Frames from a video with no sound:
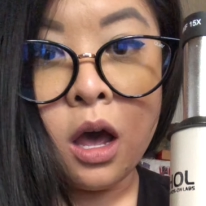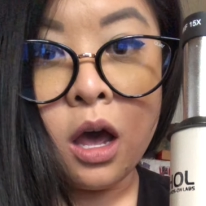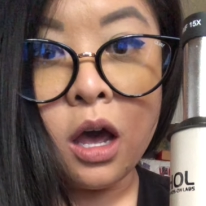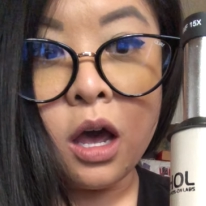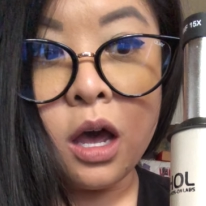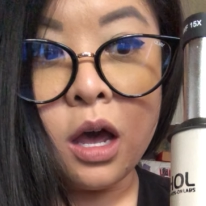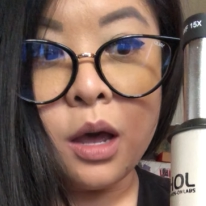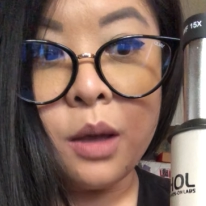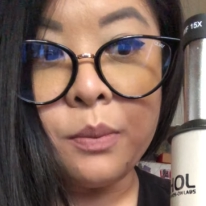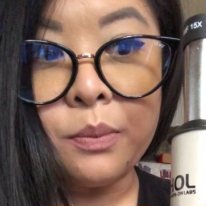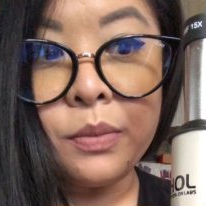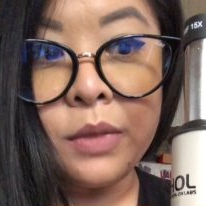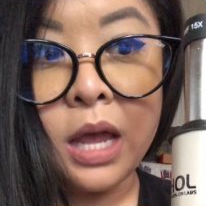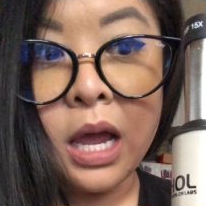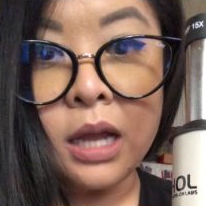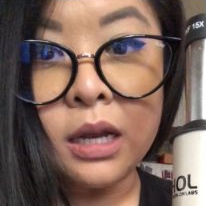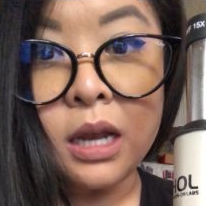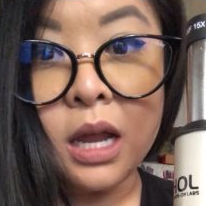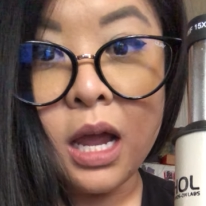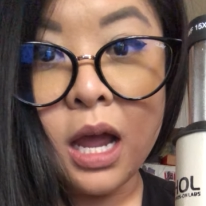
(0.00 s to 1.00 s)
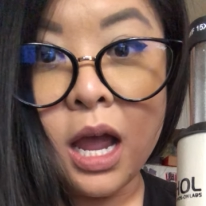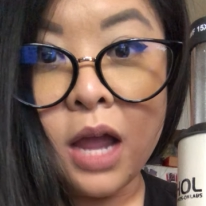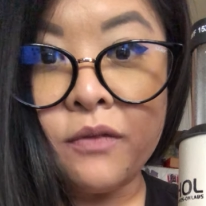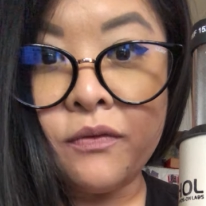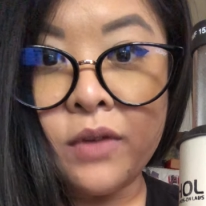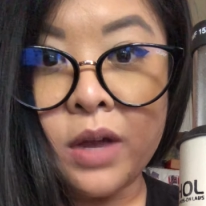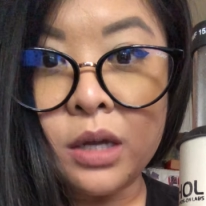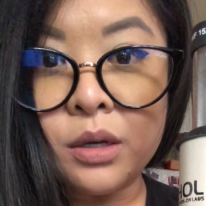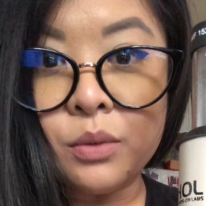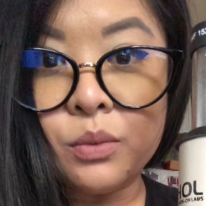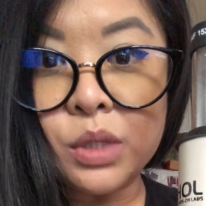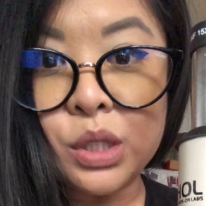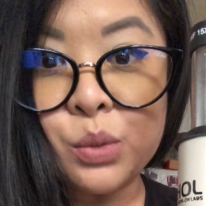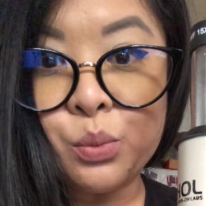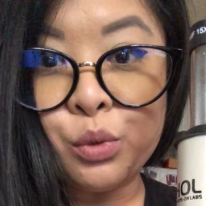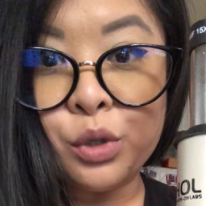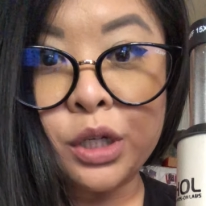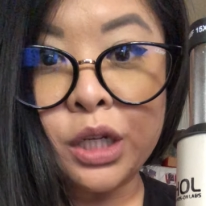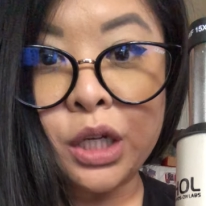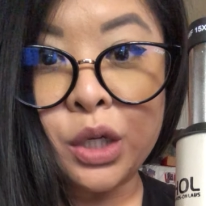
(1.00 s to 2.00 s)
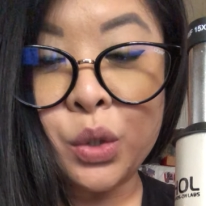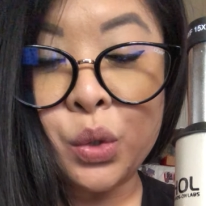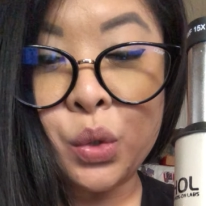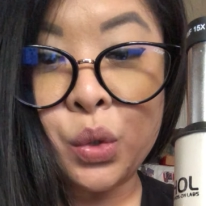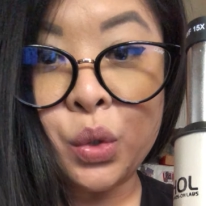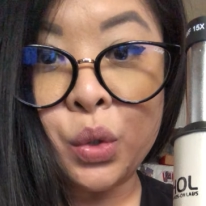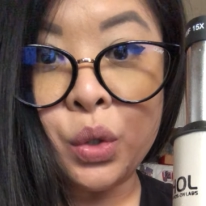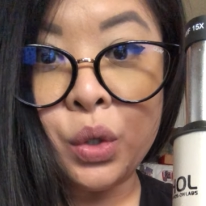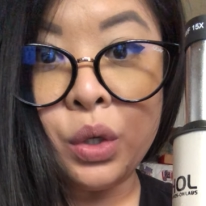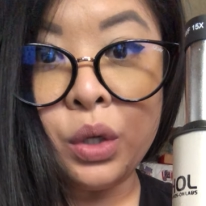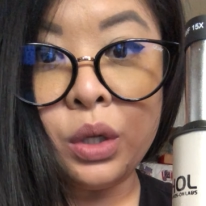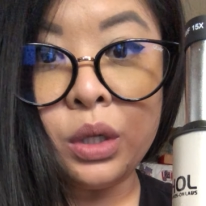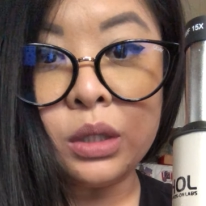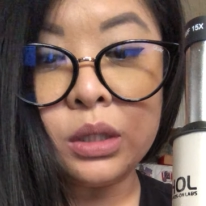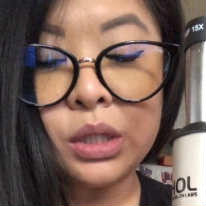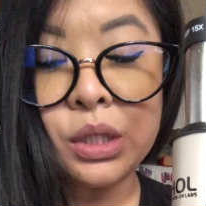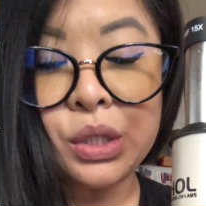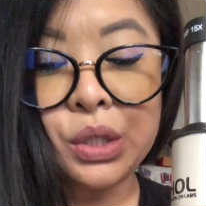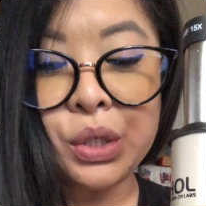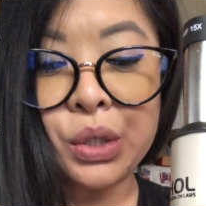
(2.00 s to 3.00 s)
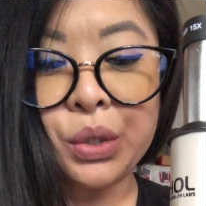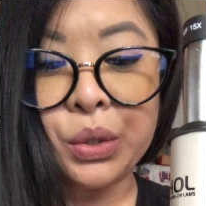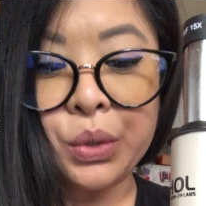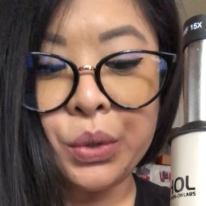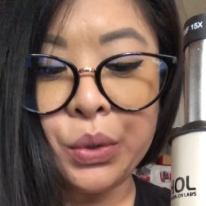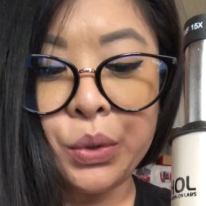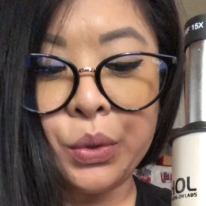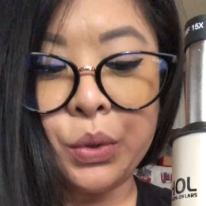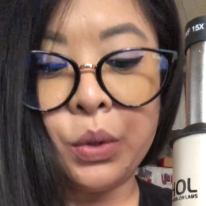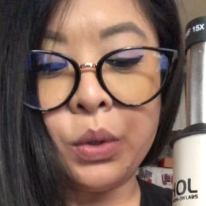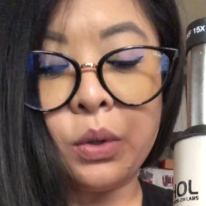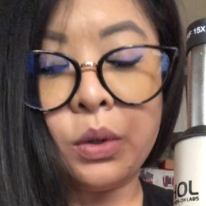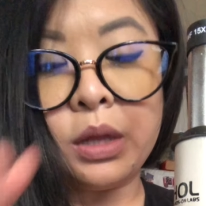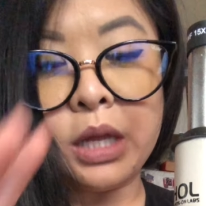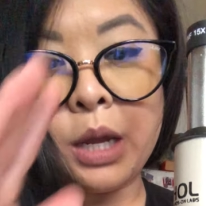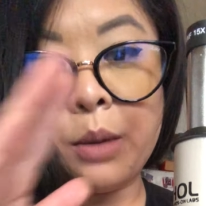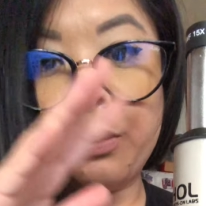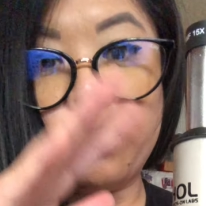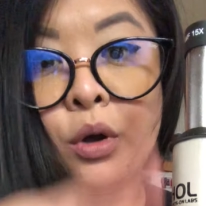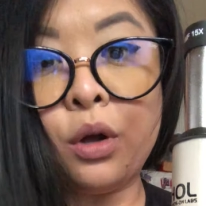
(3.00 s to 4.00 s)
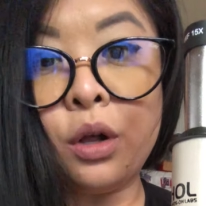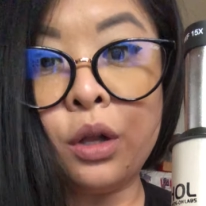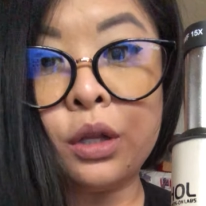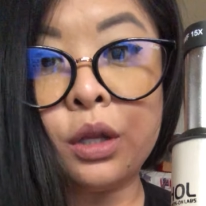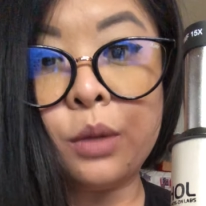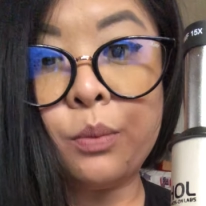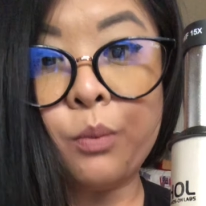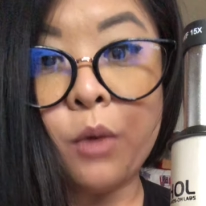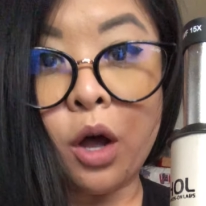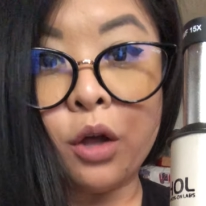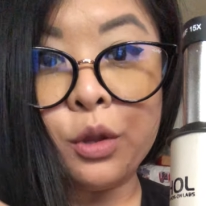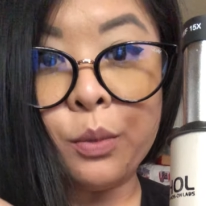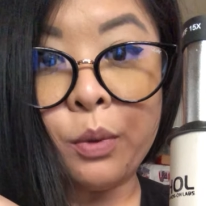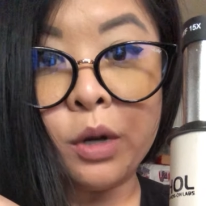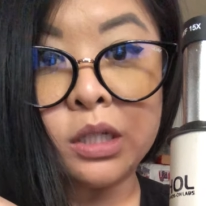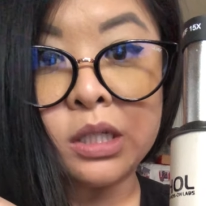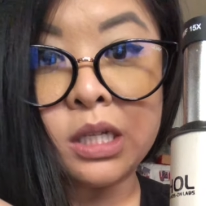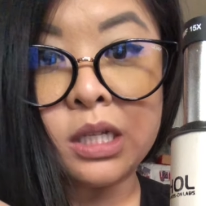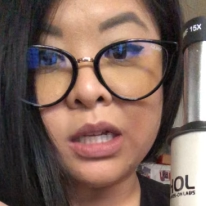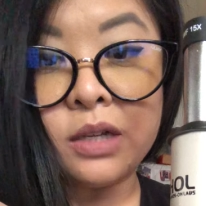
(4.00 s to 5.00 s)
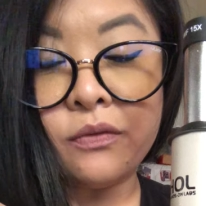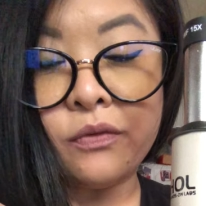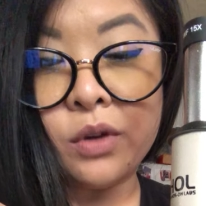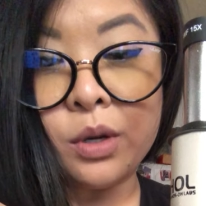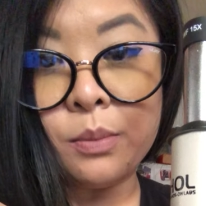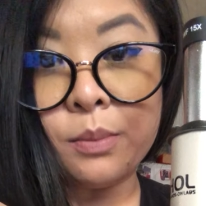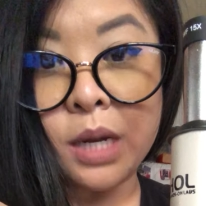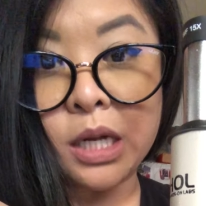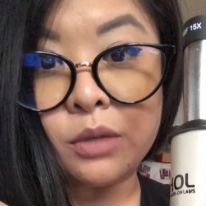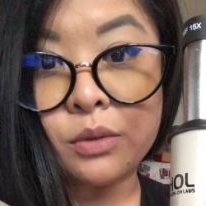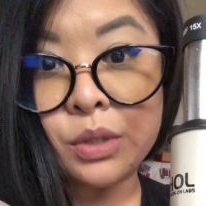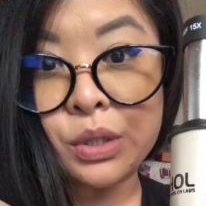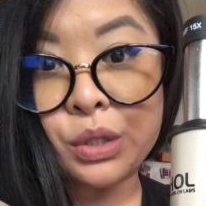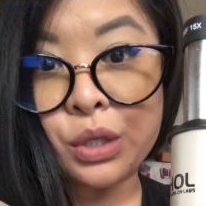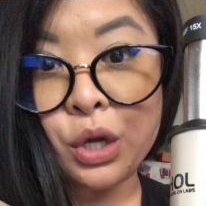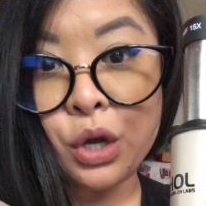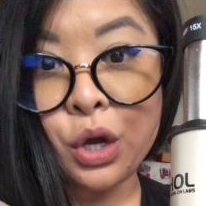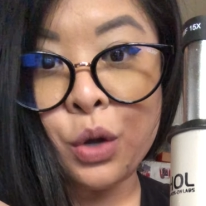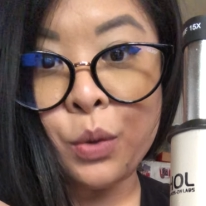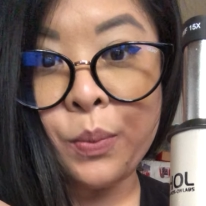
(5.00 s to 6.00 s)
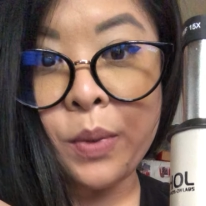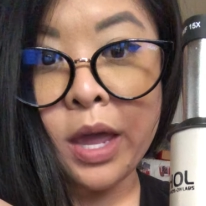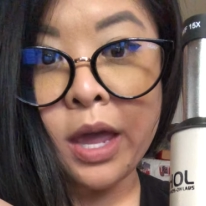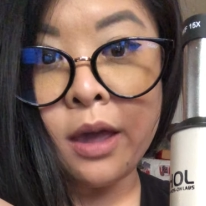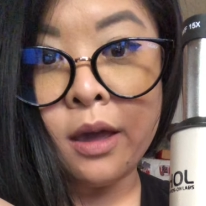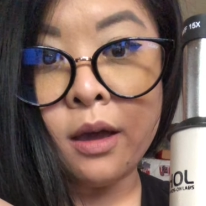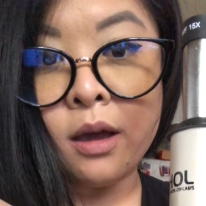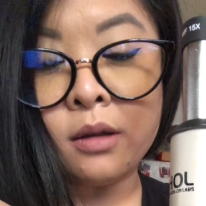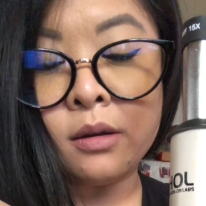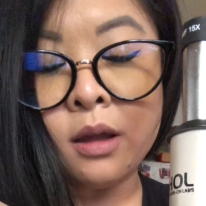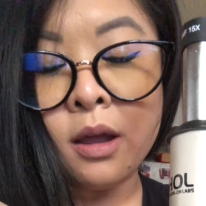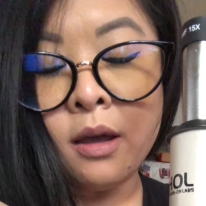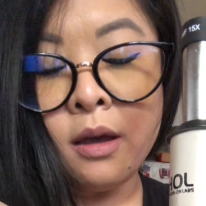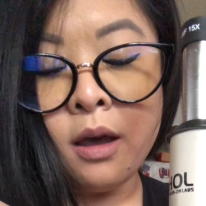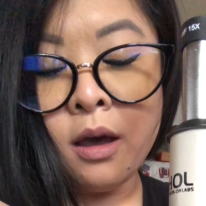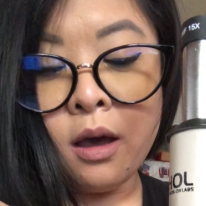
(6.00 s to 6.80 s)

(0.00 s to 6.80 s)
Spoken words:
That I found it was pretty cool to label all the parts of the different microscope and